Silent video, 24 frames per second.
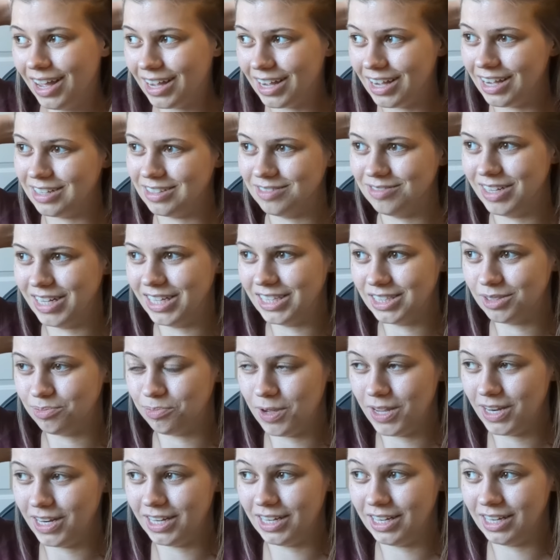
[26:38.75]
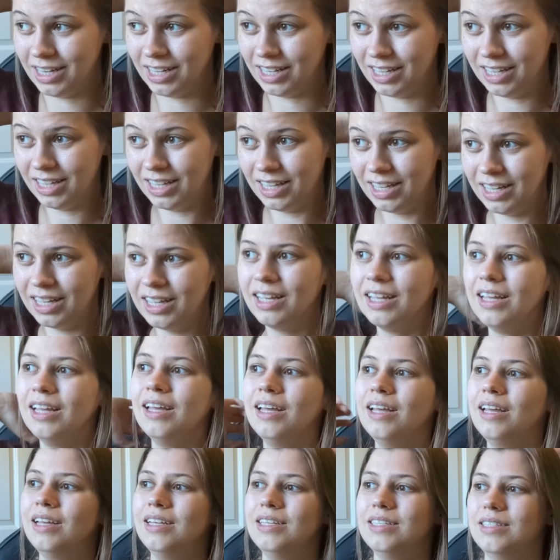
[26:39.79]
It's been
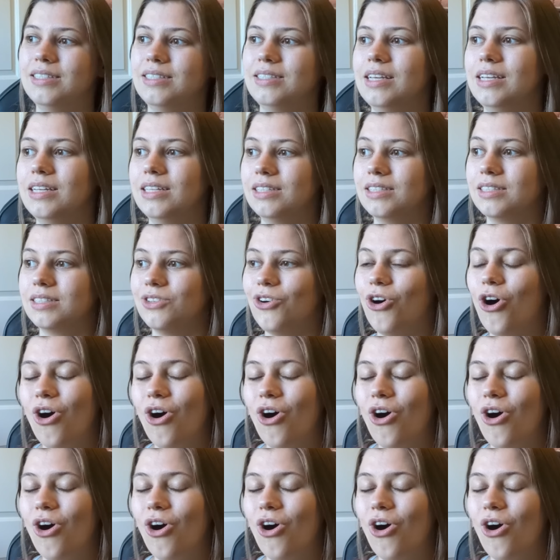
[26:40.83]
since